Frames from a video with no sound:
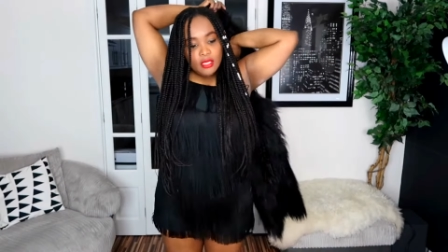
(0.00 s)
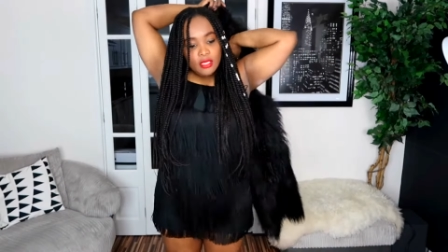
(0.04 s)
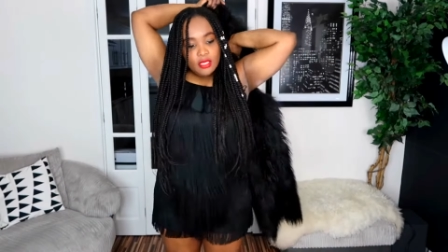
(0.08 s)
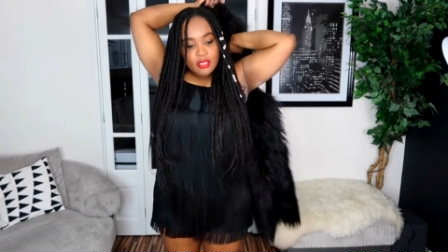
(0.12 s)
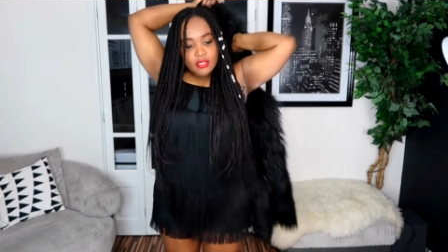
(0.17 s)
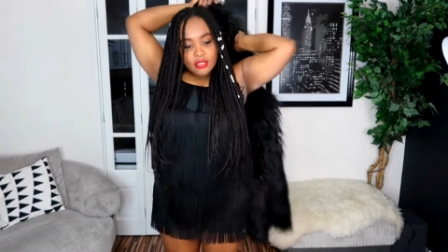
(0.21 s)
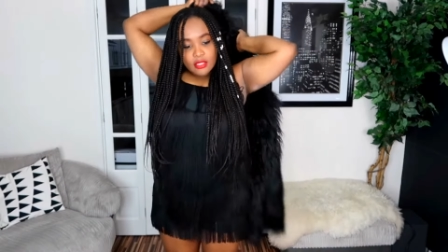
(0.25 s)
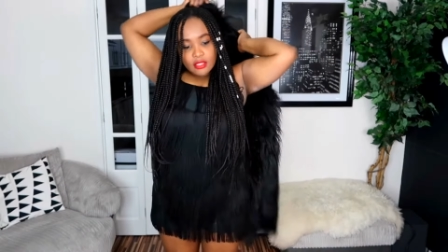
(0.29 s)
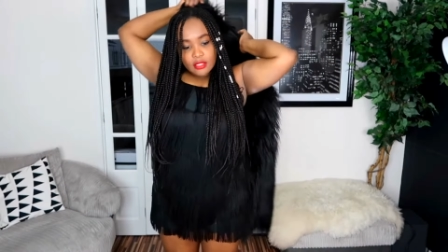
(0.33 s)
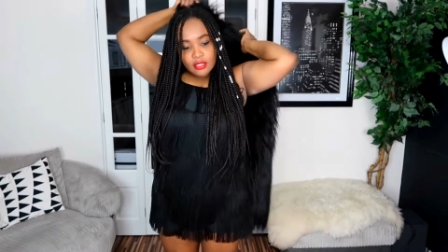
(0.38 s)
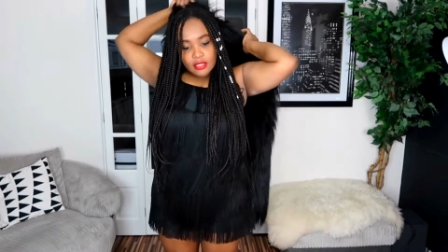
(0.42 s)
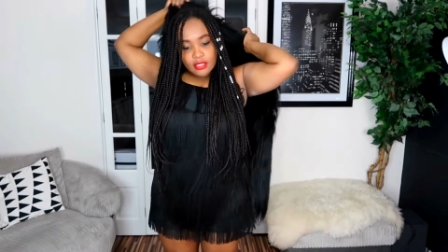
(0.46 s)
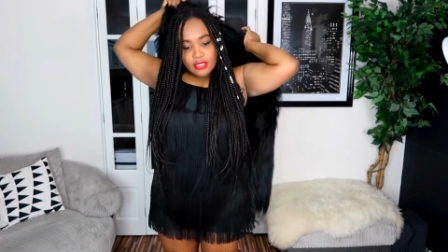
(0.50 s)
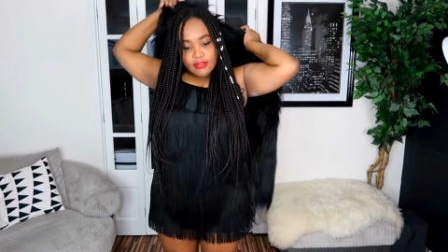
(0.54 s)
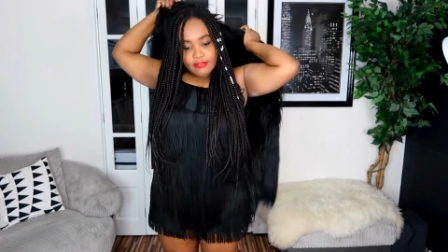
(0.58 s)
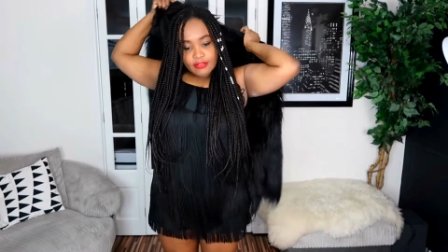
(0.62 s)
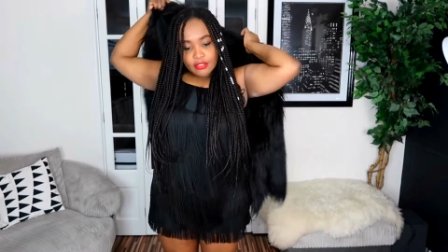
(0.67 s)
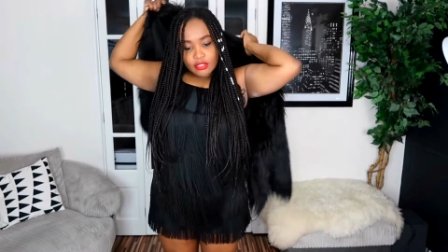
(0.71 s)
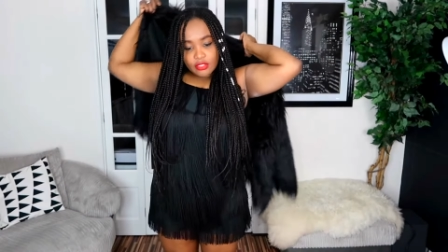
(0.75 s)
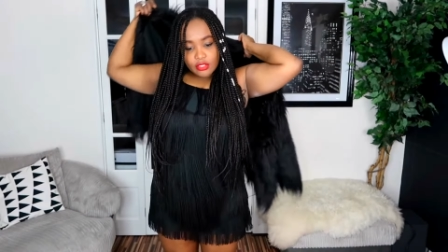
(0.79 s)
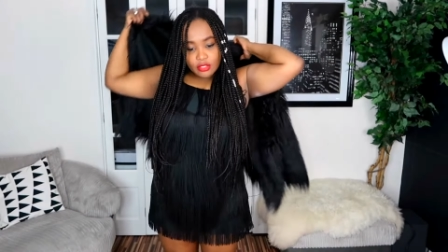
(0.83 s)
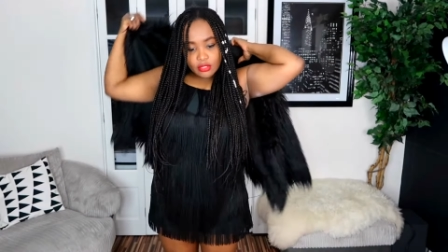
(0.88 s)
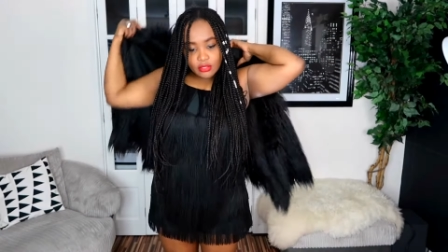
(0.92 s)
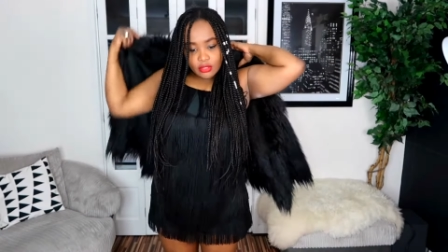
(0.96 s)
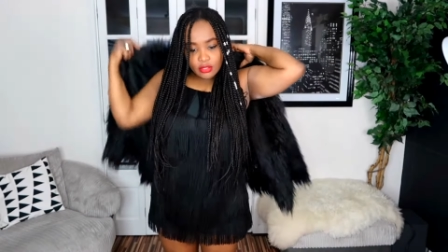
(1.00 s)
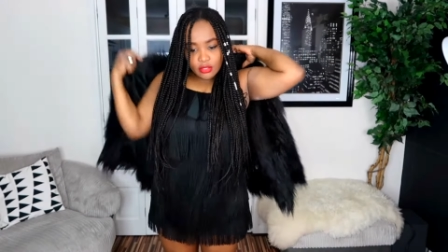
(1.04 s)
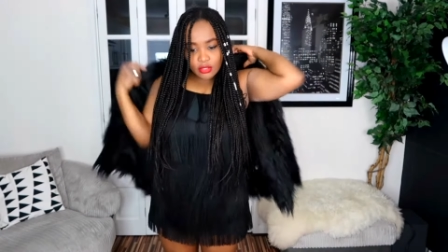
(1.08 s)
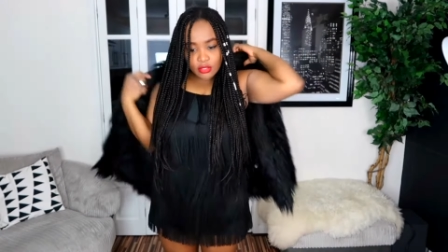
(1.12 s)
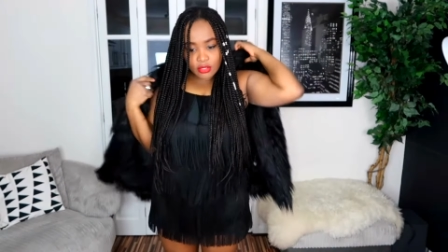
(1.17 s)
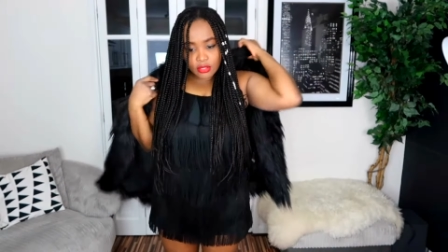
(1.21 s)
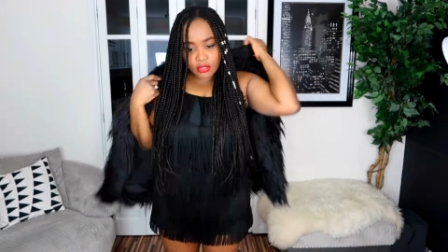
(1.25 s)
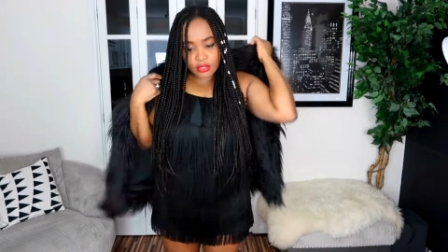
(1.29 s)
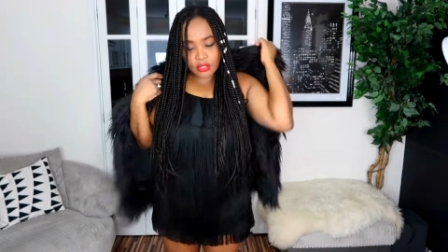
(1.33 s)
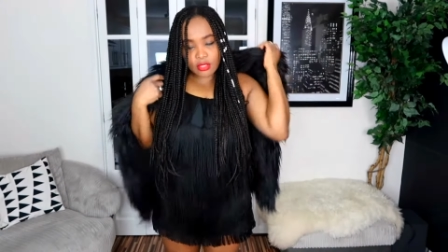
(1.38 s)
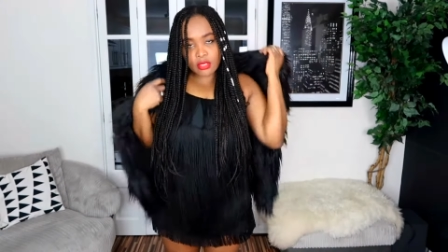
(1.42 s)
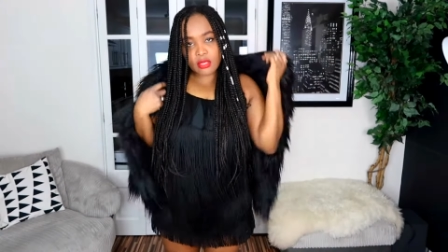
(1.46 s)
Because they're never too,
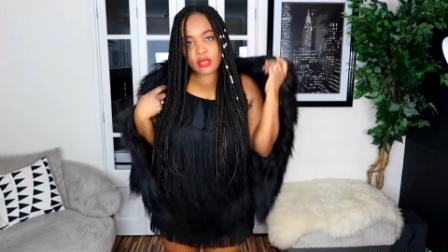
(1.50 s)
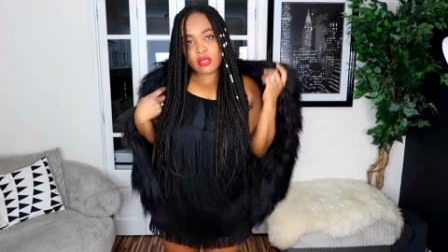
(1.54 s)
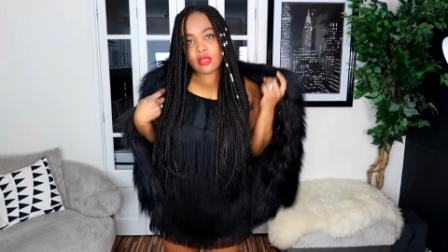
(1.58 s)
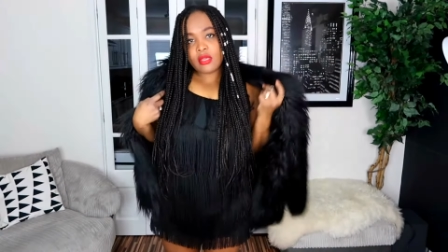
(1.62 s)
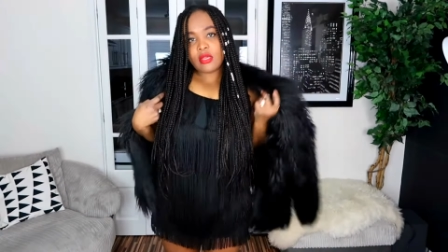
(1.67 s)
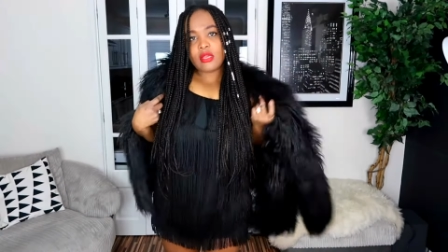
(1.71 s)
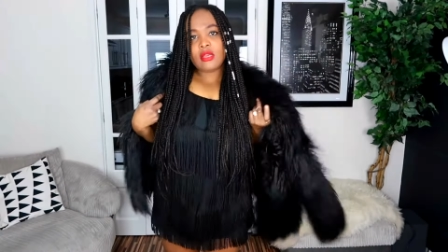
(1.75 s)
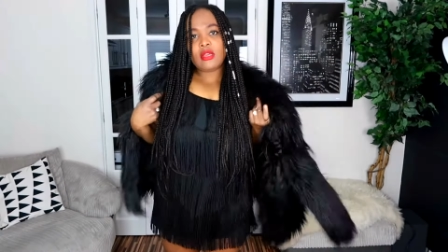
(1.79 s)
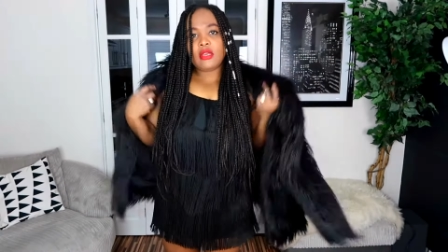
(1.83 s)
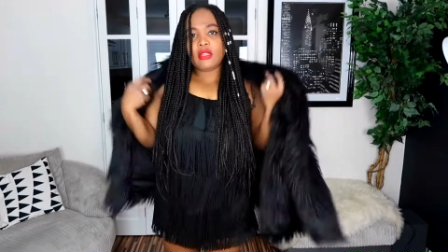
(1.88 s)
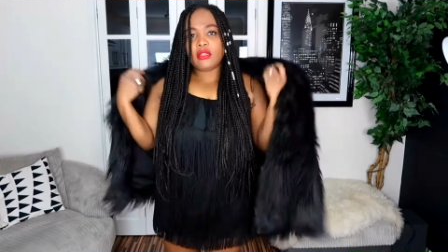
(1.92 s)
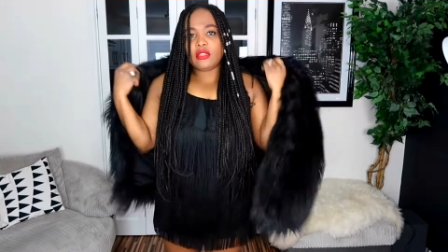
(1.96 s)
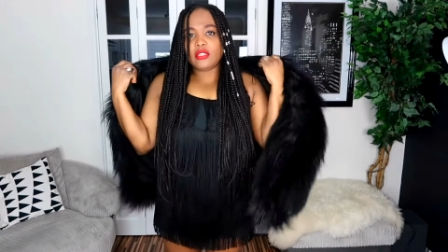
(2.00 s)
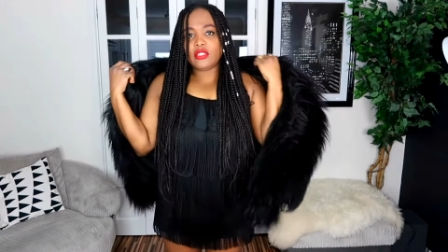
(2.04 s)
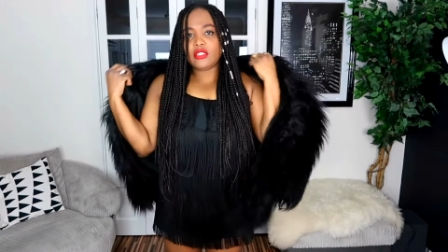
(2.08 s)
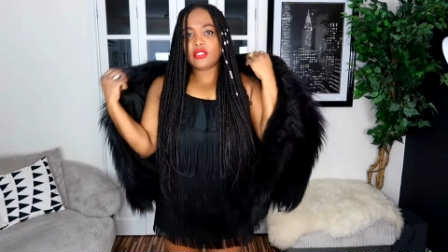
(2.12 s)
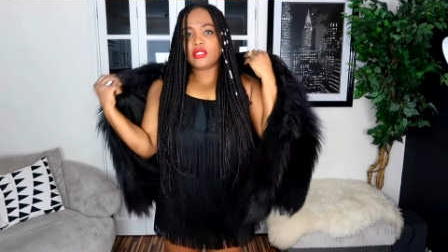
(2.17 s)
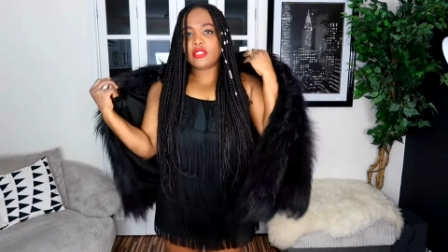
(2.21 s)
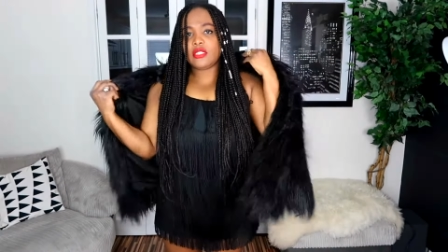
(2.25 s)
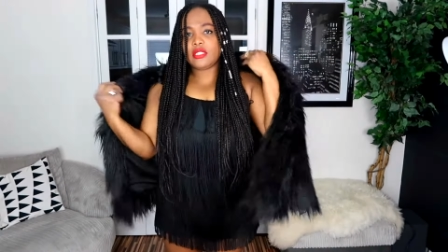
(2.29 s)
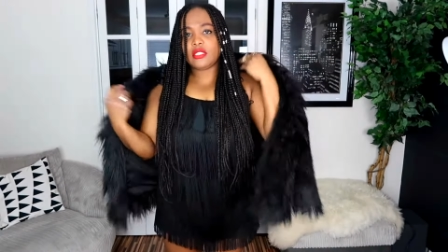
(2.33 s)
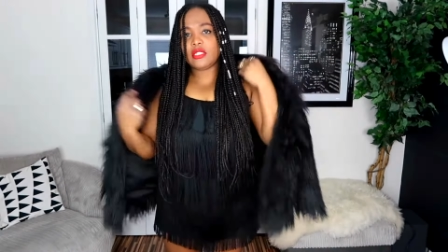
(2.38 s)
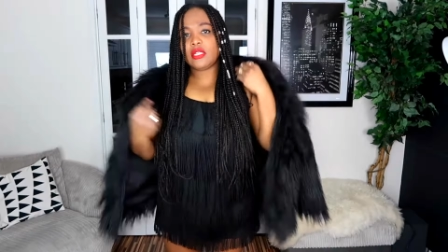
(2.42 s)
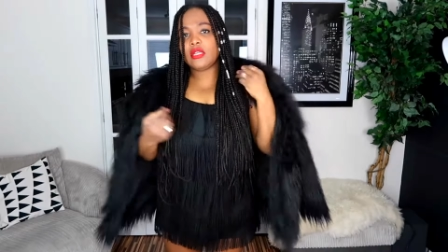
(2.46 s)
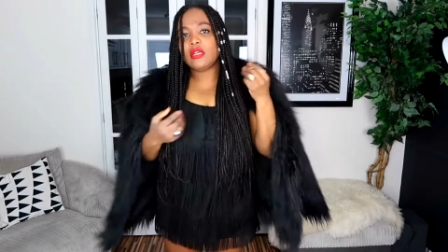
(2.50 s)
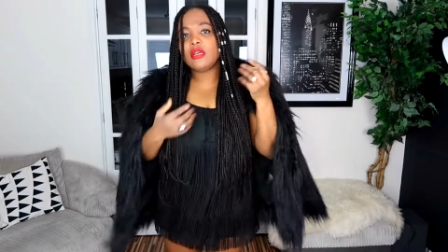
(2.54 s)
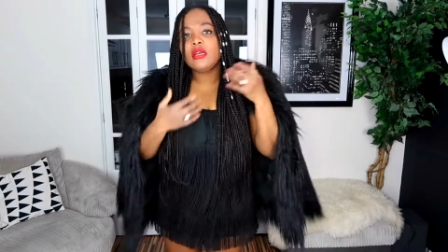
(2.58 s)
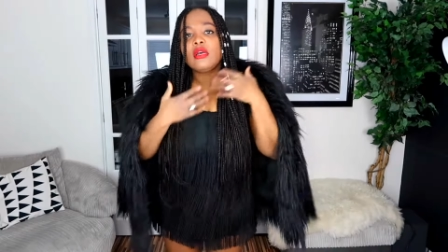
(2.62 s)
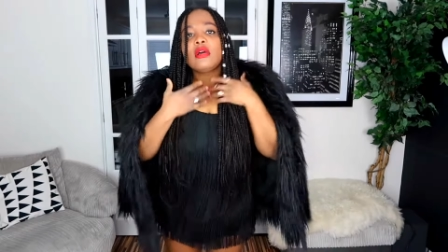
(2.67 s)
they're just